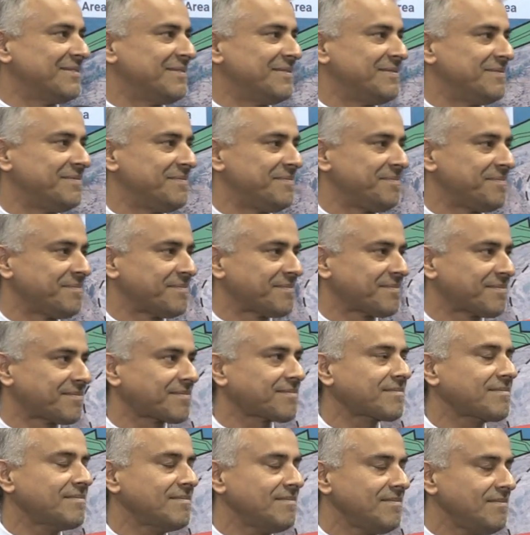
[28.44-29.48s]

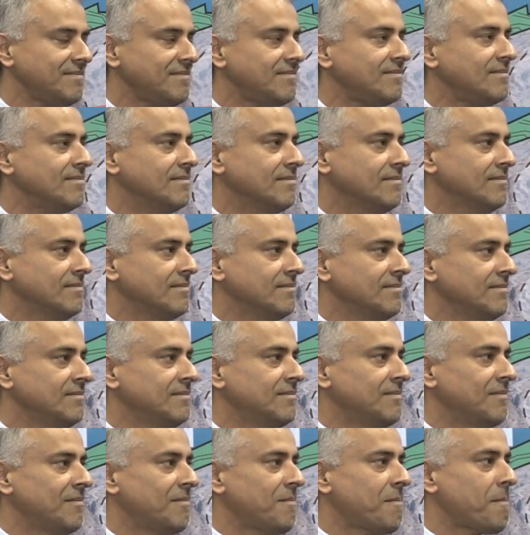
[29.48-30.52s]

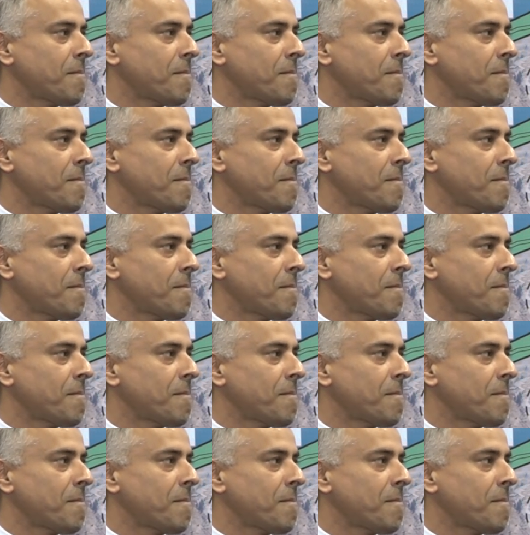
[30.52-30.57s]
This person isn't speaking.